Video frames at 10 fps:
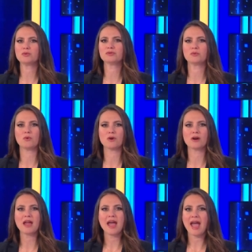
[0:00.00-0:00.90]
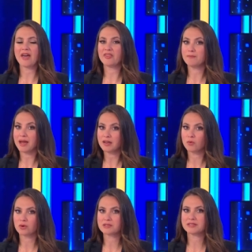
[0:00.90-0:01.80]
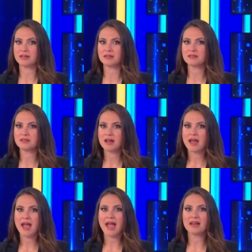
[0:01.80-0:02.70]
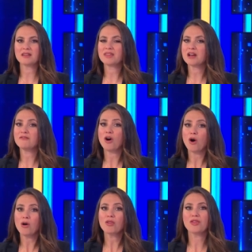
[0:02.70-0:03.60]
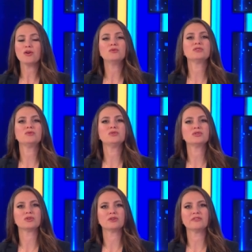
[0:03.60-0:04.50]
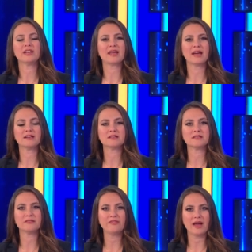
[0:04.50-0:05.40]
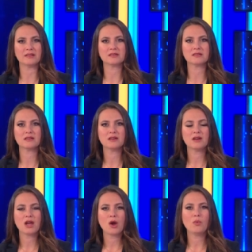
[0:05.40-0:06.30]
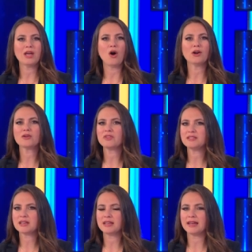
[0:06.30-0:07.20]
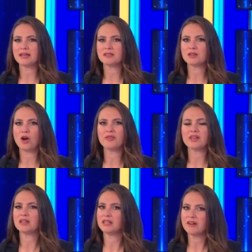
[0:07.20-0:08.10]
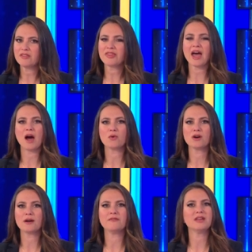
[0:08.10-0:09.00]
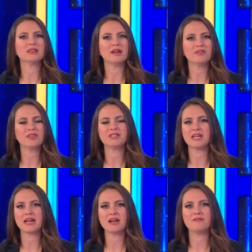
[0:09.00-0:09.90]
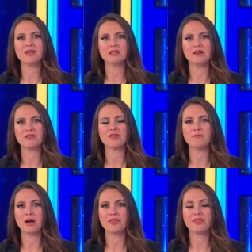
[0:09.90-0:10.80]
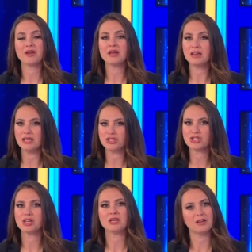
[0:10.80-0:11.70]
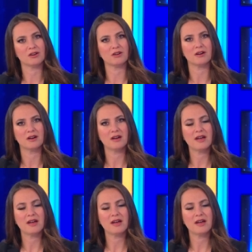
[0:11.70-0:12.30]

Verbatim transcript: World War and the many wars since, and think of all those who serve in Canada's defense. We honor these Canadians on the 11th hour of the 11th day of the 11th month each year.